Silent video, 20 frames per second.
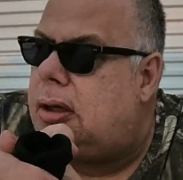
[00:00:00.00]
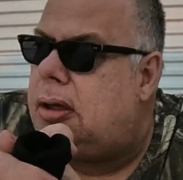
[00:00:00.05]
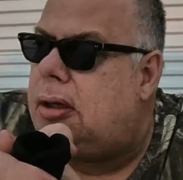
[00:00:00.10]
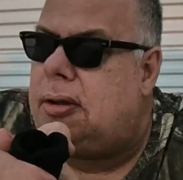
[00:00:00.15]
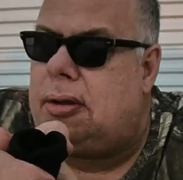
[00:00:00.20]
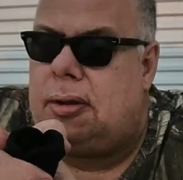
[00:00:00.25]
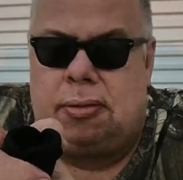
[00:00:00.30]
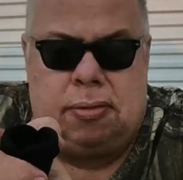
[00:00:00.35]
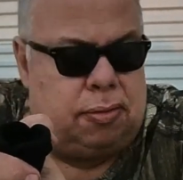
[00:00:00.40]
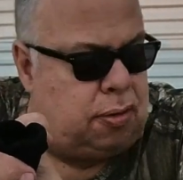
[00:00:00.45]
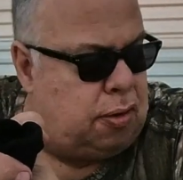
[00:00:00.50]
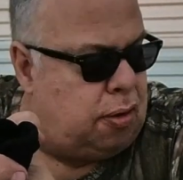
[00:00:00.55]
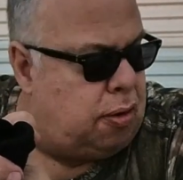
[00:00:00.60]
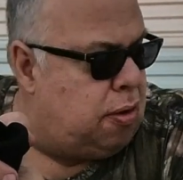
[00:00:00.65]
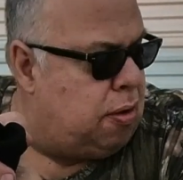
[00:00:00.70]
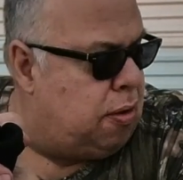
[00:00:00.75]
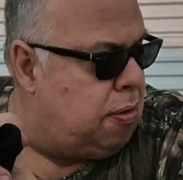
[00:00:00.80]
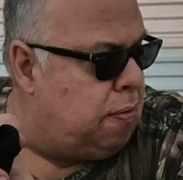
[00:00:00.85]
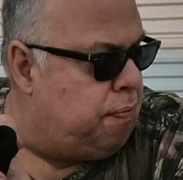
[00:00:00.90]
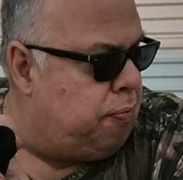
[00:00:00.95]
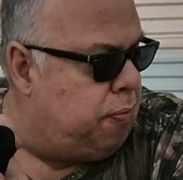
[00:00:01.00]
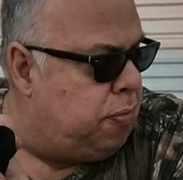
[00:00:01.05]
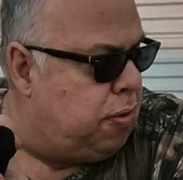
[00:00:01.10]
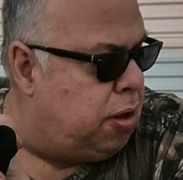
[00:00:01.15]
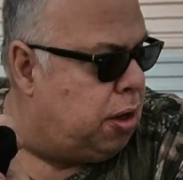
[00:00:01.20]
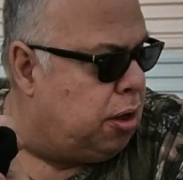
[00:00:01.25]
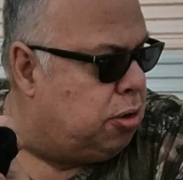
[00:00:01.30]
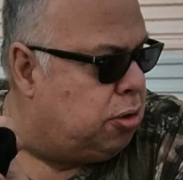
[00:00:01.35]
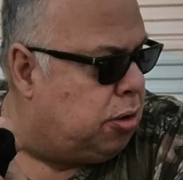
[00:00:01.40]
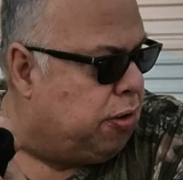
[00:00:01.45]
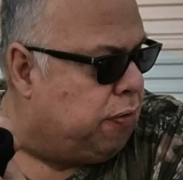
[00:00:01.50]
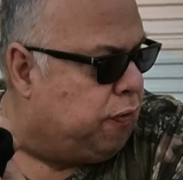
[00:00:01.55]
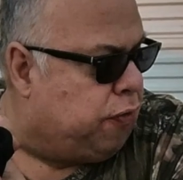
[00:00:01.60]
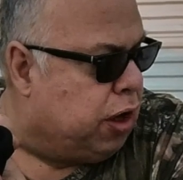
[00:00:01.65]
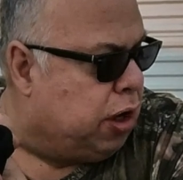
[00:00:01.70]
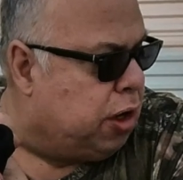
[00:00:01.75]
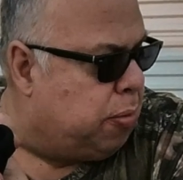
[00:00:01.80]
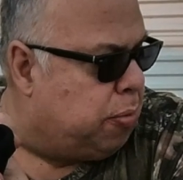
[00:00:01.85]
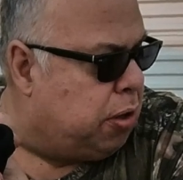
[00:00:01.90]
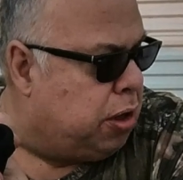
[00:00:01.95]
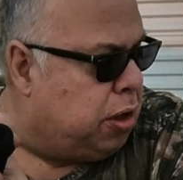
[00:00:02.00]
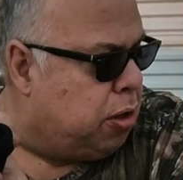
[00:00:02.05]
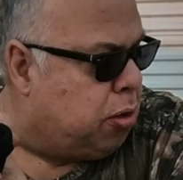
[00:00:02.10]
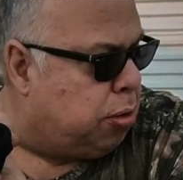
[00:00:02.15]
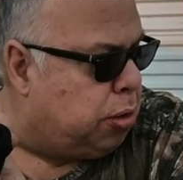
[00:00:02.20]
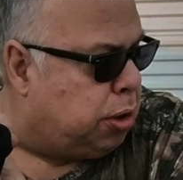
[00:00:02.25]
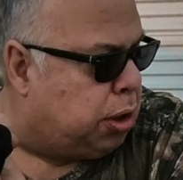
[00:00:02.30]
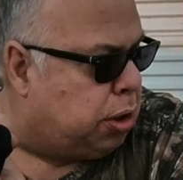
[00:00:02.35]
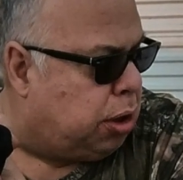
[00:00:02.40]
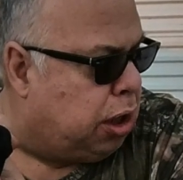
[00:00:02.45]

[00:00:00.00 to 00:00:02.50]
I usually feed him and he goes to